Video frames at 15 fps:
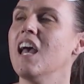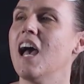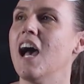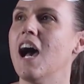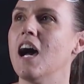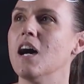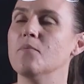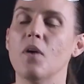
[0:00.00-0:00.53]

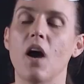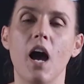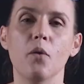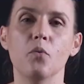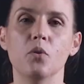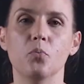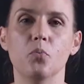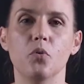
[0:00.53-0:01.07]
um, I
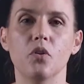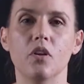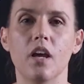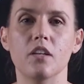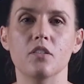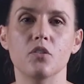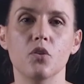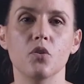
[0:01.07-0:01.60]
would put
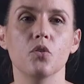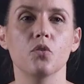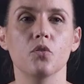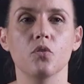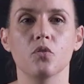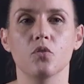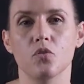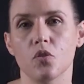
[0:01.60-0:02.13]
a
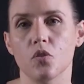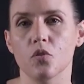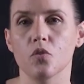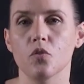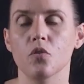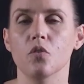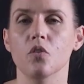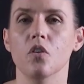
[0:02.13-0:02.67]
2,
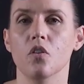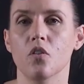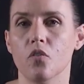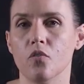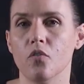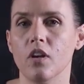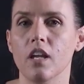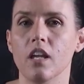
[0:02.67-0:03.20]
2,
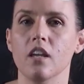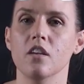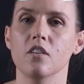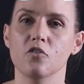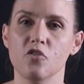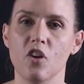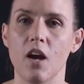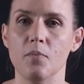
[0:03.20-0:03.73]
3
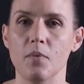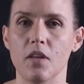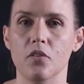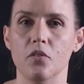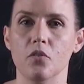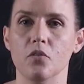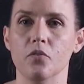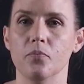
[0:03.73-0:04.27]

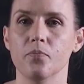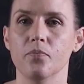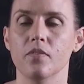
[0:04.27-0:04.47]
trimethyl.